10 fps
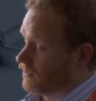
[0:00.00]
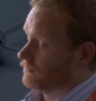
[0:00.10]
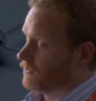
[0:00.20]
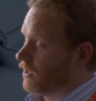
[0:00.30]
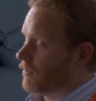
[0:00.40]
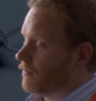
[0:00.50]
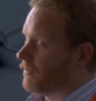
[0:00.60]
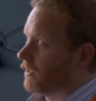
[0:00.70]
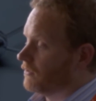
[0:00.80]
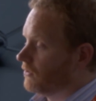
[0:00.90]
come up
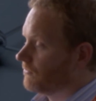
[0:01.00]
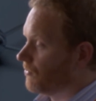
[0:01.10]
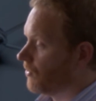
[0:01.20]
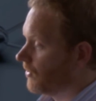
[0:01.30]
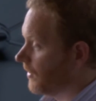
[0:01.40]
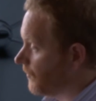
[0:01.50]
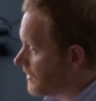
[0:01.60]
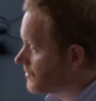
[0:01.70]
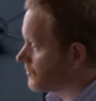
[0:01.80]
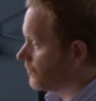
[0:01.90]
and look for and
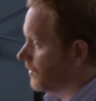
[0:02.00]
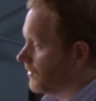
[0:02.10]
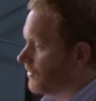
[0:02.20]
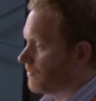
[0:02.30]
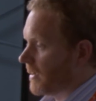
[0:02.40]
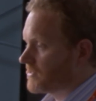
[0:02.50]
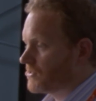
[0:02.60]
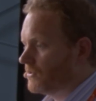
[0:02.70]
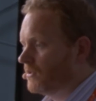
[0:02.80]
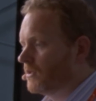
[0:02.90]
register with the
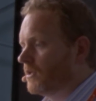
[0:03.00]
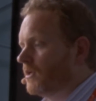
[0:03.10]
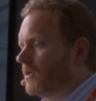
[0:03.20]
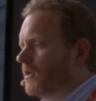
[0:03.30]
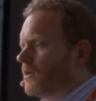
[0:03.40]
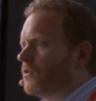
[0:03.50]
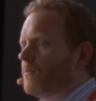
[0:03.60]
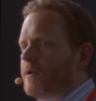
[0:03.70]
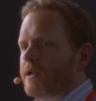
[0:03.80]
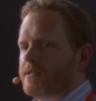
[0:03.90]
master.
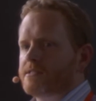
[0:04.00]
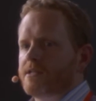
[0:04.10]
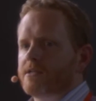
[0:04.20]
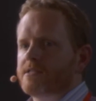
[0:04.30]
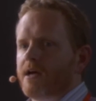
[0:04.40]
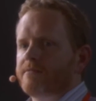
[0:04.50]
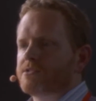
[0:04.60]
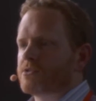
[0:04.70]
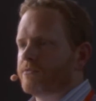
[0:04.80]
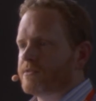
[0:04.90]
Kubernetes does have
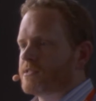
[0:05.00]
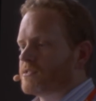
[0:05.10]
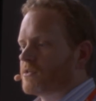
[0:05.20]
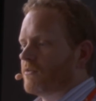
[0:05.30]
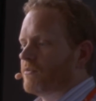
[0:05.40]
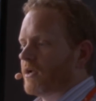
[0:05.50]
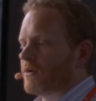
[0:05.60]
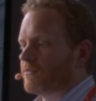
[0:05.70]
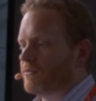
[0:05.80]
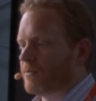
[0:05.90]
service discovery
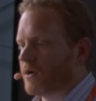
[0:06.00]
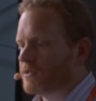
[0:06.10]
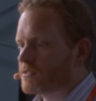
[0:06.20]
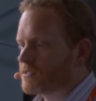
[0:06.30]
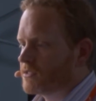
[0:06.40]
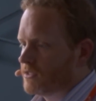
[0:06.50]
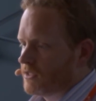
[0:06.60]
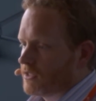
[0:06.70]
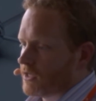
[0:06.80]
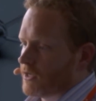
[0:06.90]
out of the box.
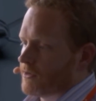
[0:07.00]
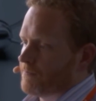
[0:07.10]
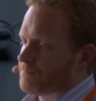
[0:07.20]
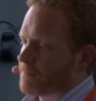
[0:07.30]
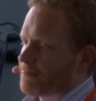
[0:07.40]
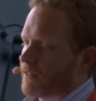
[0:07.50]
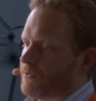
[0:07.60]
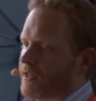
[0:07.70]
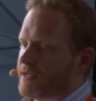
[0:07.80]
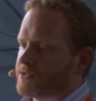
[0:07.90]
It
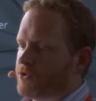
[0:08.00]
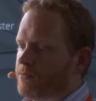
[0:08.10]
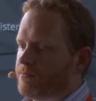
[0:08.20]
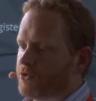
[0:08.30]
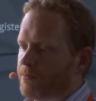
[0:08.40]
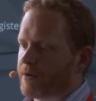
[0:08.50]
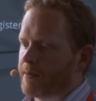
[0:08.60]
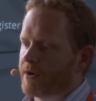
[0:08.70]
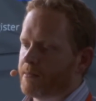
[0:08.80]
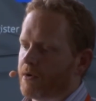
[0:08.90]
really has two
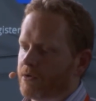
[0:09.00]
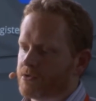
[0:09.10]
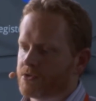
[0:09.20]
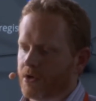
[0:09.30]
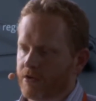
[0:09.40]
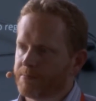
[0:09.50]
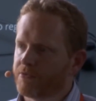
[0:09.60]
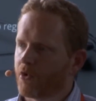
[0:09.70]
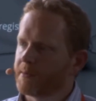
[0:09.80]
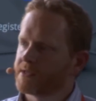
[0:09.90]
primary modes of performing